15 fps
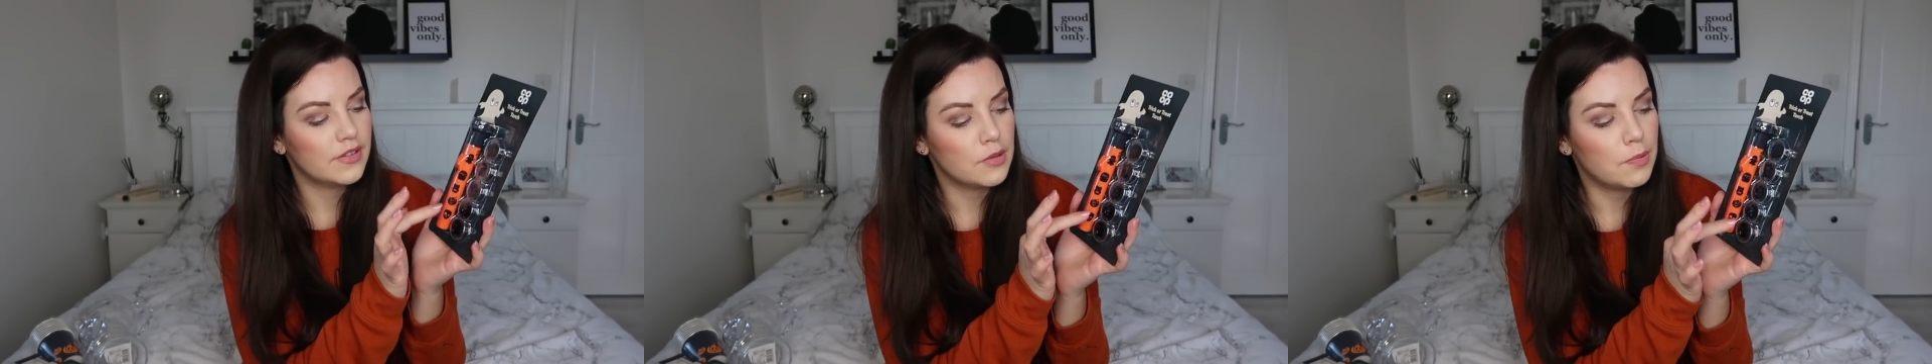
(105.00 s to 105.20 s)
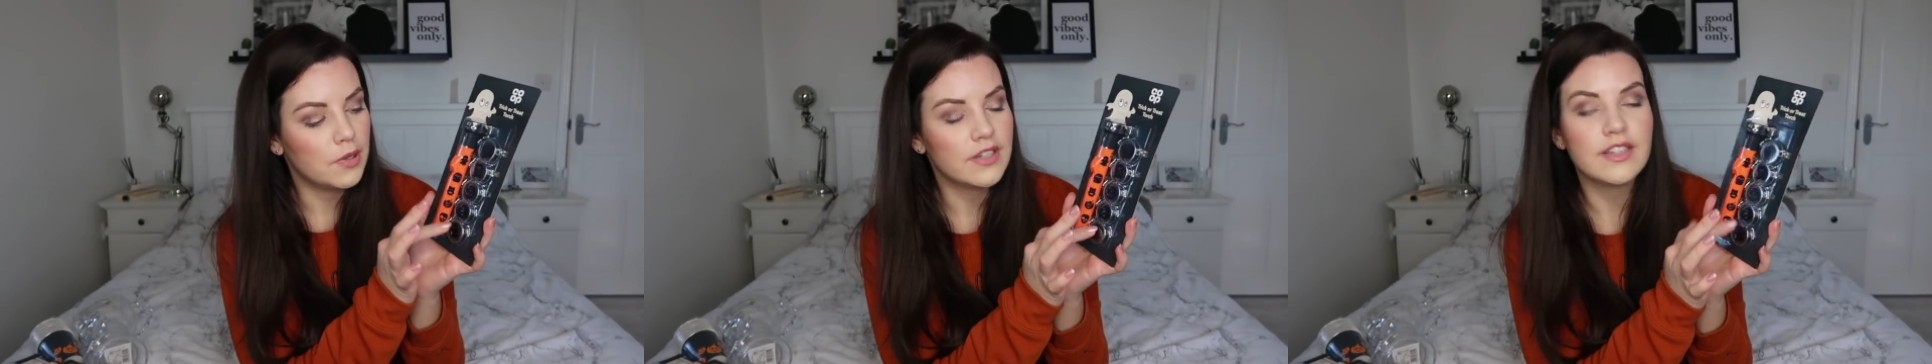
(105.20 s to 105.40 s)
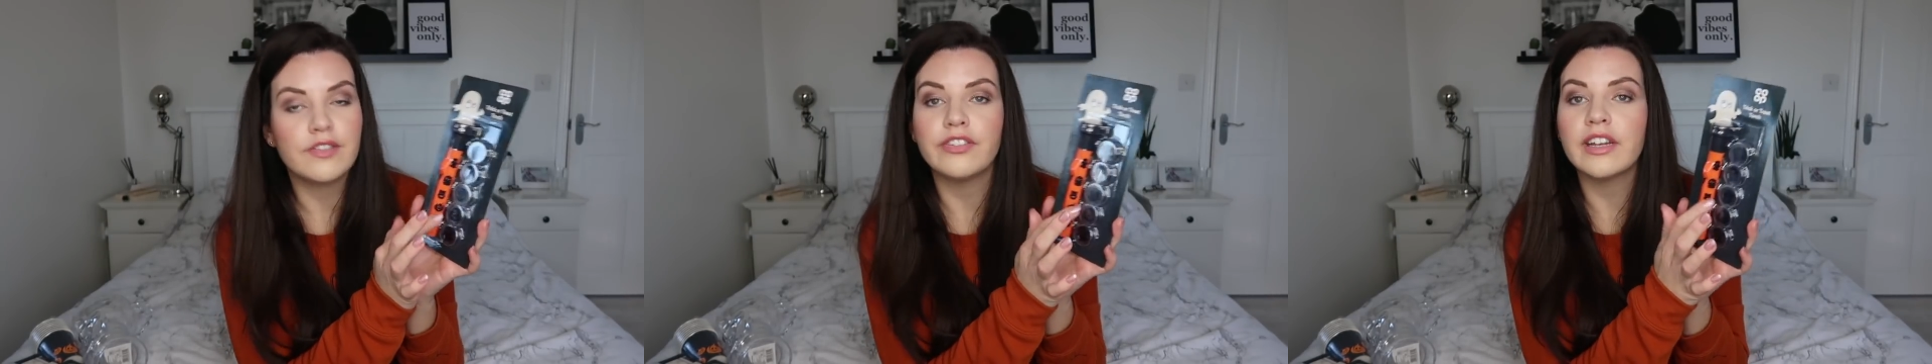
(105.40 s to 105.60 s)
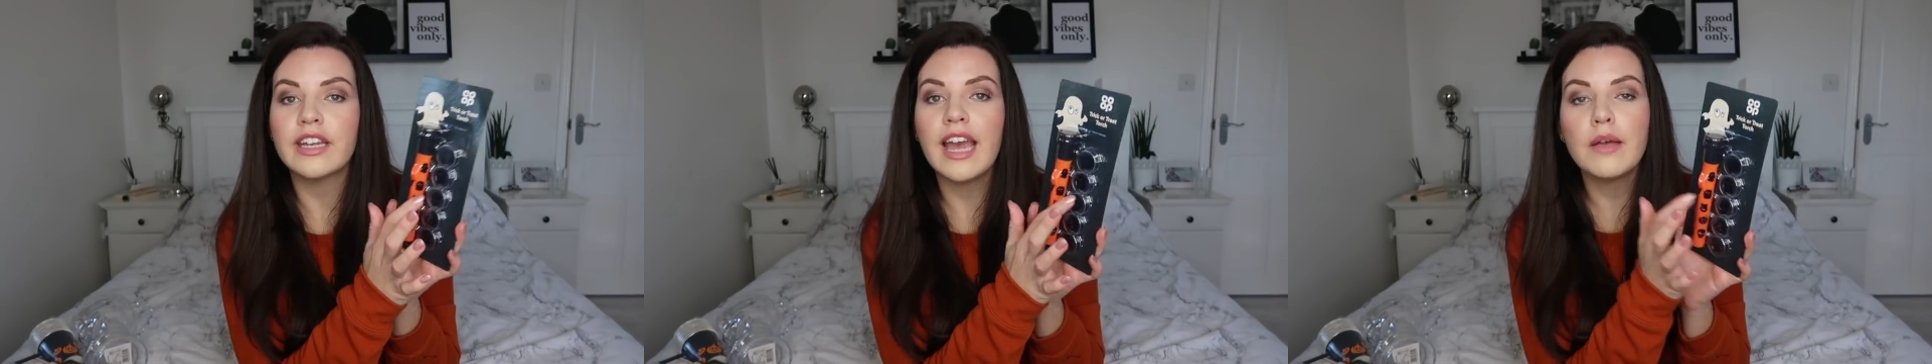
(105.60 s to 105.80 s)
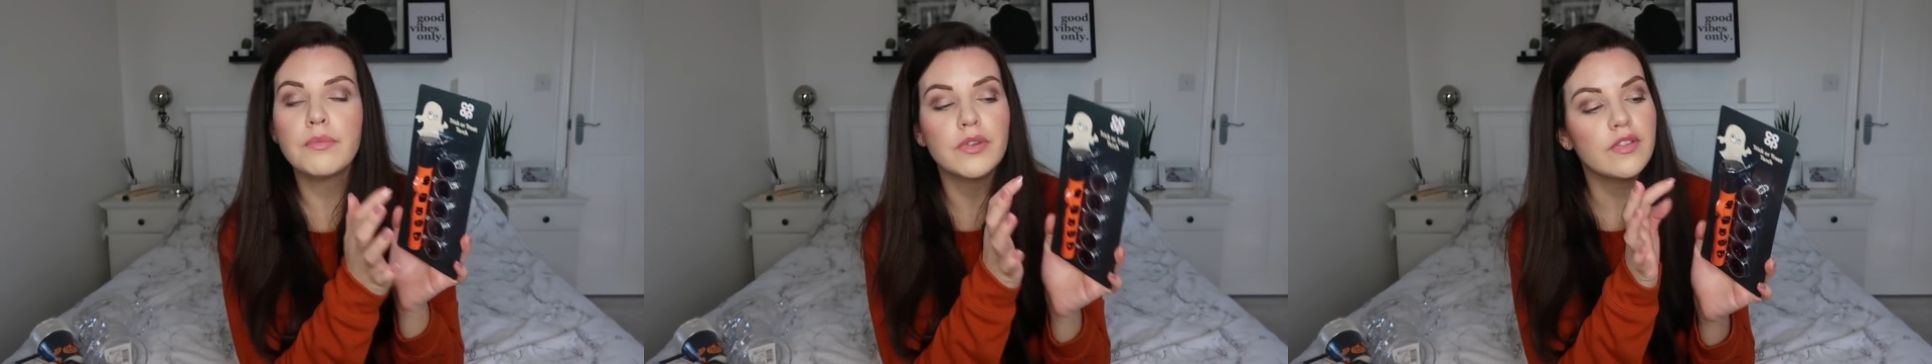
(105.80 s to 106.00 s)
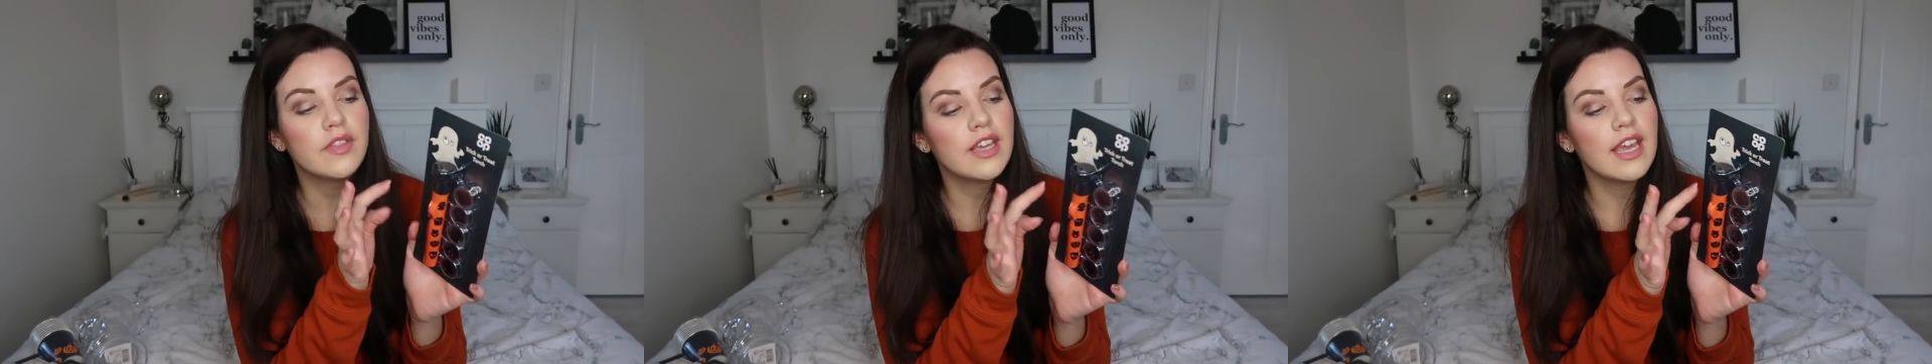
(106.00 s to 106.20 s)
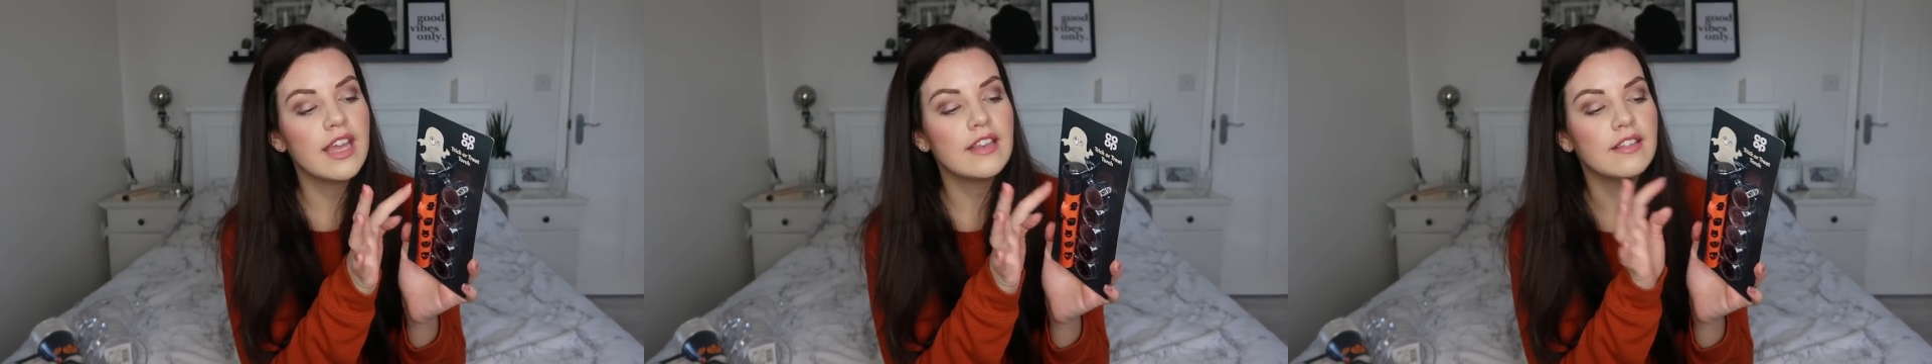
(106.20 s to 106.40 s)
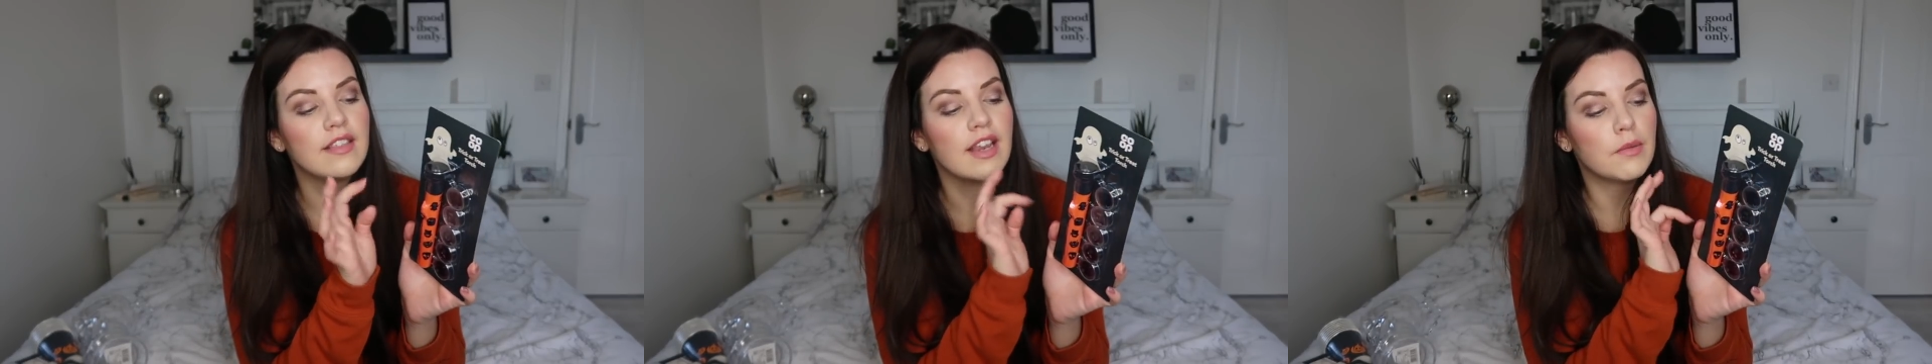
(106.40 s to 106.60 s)
you put different caps on the
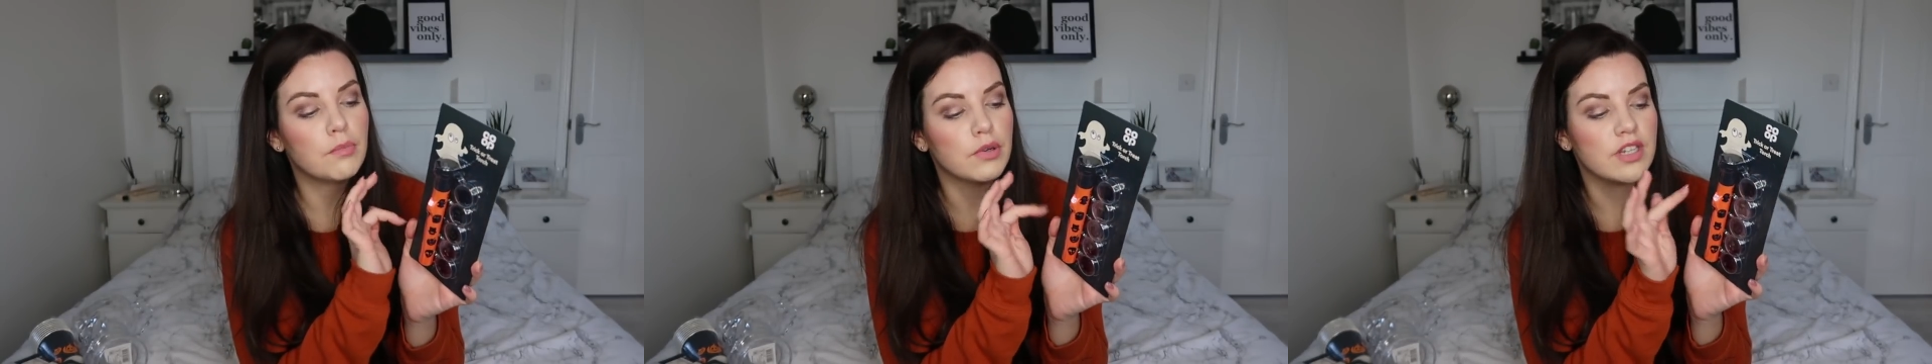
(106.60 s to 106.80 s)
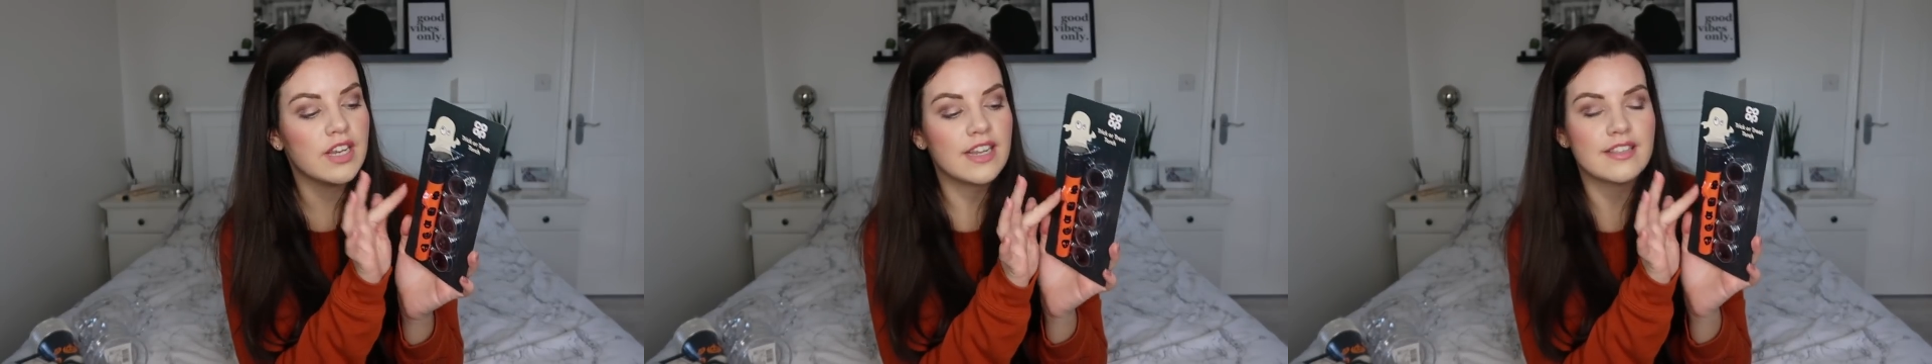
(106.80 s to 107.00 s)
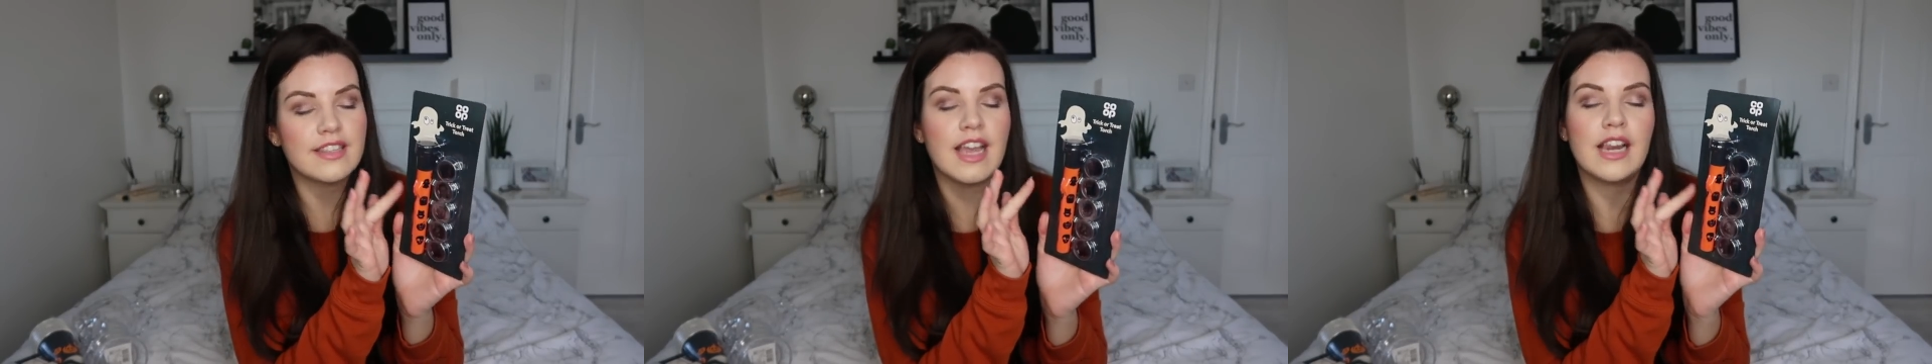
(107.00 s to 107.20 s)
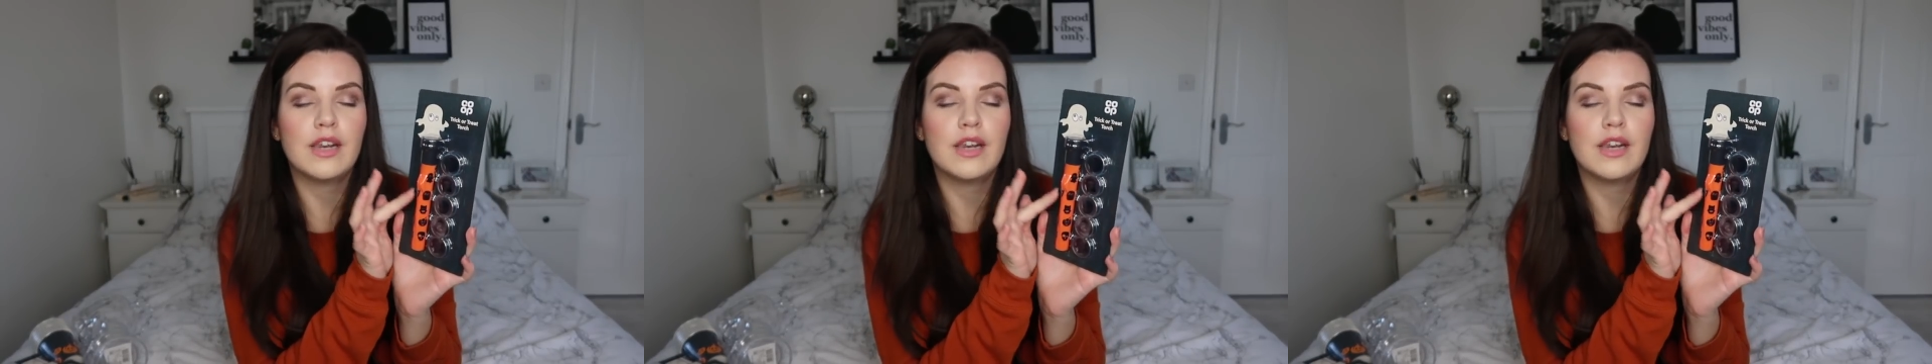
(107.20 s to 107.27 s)
end and then it projects a